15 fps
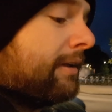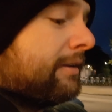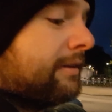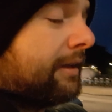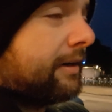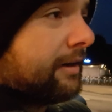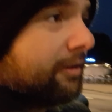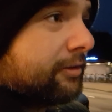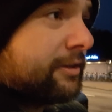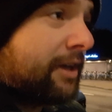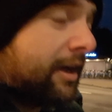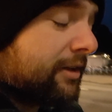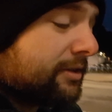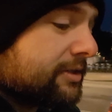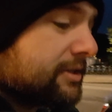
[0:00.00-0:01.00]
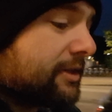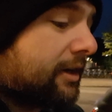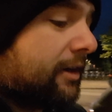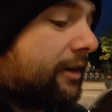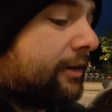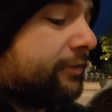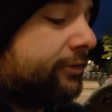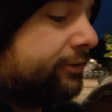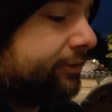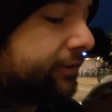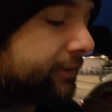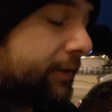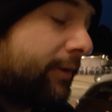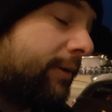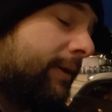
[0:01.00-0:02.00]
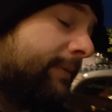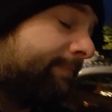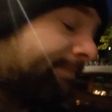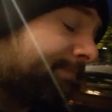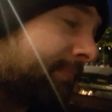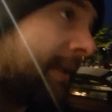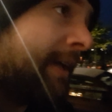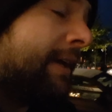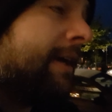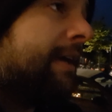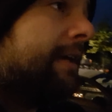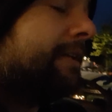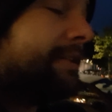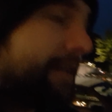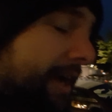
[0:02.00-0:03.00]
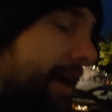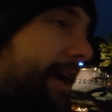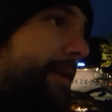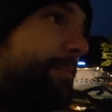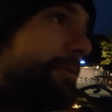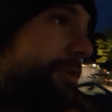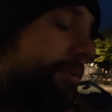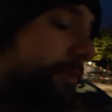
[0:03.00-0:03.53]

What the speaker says: there are tons of times